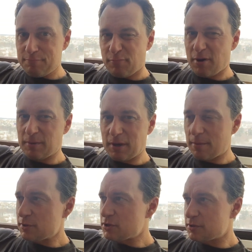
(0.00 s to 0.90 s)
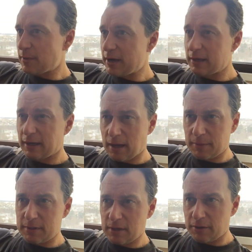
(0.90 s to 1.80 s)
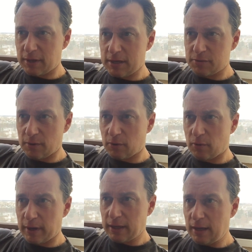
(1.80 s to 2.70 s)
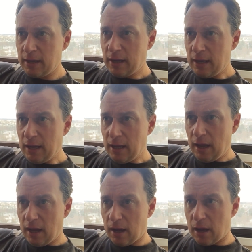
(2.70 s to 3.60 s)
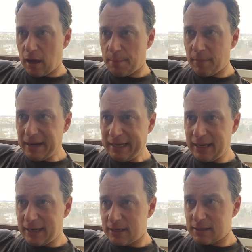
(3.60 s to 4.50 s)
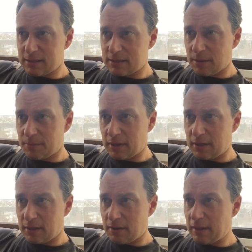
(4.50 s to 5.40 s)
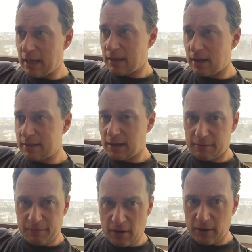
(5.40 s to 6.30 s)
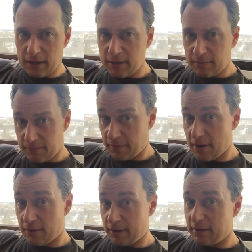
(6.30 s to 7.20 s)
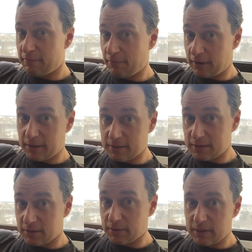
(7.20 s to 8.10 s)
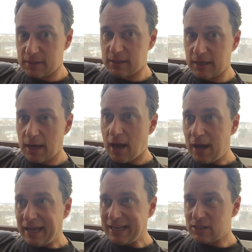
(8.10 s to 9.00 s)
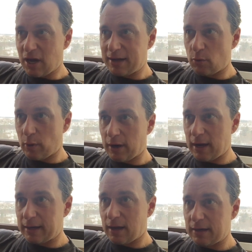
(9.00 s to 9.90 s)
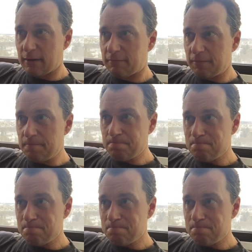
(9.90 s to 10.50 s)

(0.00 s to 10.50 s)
Probably not much smiling. I'm going to tell you guys real quick. Money is something that I take very, very freaking seriously. It's kind of where I kind of